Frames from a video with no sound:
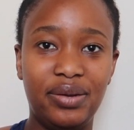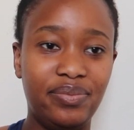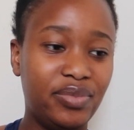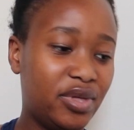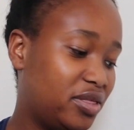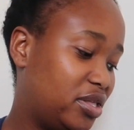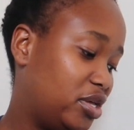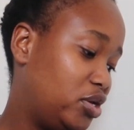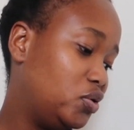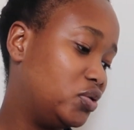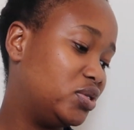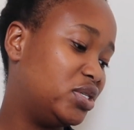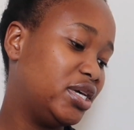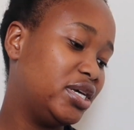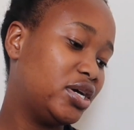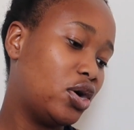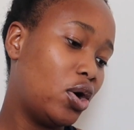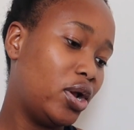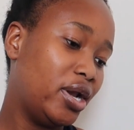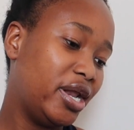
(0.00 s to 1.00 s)
name that they use
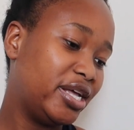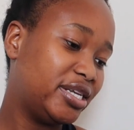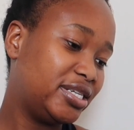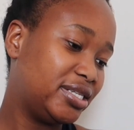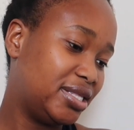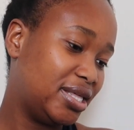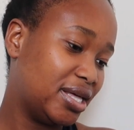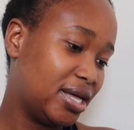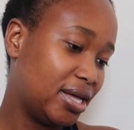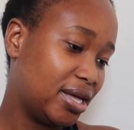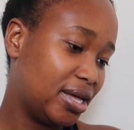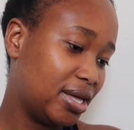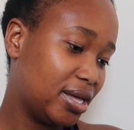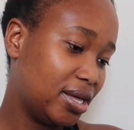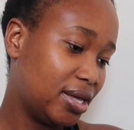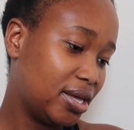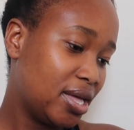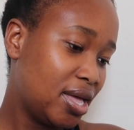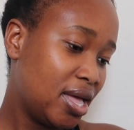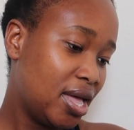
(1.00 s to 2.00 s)
they call it
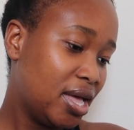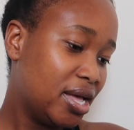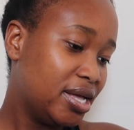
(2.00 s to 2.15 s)
the